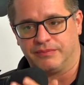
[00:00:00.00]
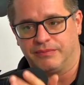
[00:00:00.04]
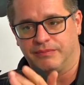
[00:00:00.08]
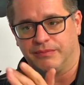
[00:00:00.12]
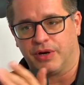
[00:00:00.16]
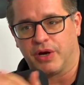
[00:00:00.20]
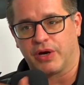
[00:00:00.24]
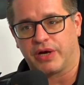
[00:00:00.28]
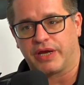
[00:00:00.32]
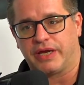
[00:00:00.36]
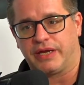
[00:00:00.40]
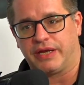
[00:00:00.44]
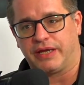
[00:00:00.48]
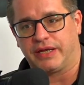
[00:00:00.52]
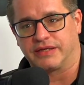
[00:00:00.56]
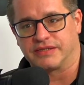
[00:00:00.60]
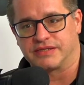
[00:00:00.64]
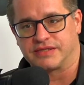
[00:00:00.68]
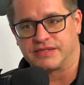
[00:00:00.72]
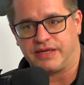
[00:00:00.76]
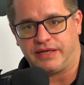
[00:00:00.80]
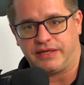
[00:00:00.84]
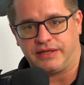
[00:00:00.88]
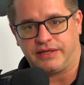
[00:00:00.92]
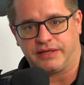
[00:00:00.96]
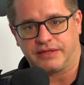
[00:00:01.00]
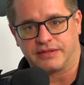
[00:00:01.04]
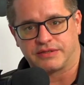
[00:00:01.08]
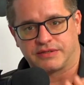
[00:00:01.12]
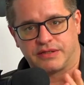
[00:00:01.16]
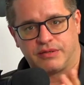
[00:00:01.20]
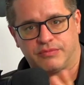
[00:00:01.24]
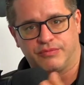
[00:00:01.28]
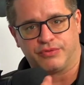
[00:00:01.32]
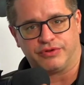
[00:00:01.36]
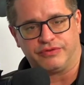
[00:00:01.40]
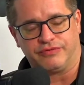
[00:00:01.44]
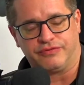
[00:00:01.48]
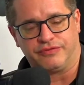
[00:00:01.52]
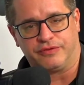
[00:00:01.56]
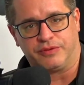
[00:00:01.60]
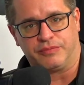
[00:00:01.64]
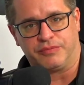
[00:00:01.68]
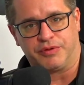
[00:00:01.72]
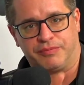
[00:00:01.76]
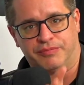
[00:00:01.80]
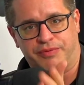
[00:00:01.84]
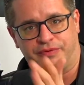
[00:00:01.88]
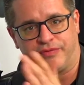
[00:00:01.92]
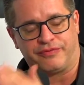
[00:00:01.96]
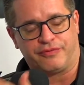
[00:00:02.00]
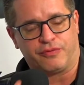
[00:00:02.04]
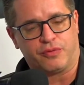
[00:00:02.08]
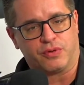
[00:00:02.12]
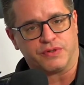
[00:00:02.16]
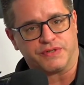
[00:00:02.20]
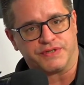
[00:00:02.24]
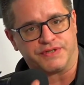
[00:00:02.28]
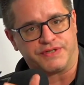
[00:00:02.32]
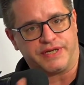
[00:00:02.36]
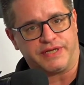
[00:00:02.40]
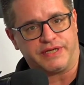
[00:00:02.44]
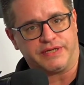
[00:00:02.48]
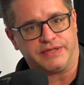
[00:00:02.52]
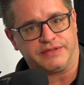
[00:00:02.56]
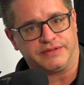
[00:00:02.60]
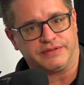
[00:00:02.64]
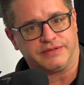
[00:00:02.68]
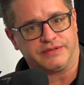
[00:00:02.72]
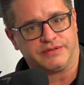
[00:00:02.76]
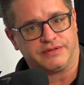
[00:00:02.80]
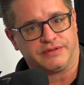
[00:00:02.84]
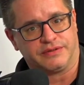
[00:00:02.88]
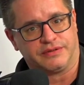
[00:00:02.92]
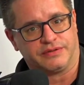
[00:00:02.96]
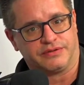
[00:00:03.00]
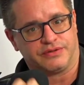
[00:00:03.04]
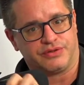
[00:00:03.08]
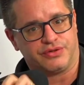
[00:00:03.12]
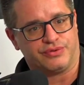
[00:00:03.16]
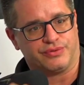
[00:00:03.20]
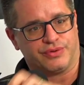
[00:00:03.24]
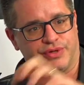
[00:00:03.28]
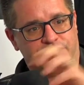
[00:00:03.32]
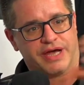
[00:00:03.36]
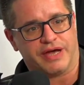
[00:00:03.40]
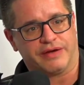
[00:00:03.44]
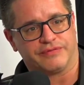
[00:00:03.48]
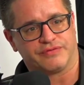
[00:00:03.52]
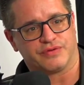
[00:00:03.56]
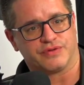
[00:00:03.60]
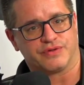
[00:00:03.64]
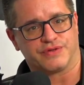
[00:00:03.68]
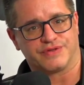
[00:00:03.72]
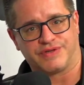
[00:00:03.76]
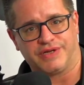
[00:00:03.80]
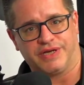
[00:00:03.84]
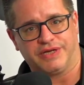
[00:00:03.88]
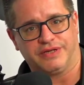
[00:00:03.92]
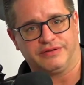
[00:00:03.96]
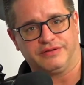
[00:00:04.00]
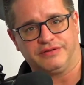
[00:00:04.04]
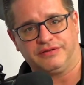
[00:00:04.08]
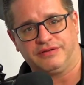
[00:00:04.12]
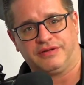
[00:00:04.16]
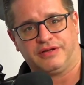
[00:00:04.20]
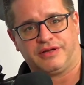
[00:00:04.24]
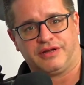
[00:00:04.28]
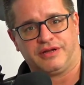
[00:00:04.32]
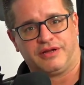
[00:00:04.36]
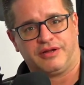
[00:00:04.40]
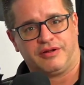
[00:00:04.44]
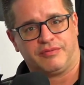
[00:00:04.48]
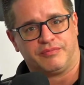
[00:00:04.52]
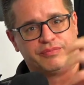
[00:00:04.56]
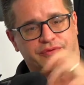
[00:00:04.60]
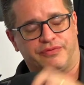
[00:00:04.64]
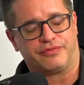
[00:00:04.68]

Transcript: like marketing is taking someone from a before state to an after state.